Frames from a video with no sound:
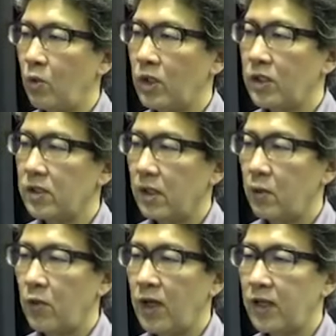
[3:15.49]
with
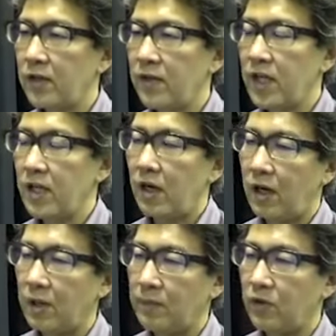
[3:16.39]
a relatively
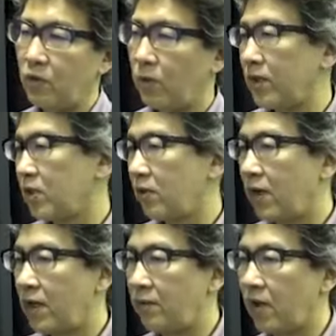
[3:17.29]
high performance of
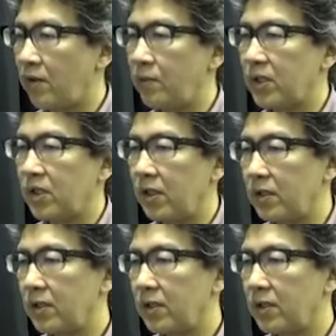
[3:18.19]
85%.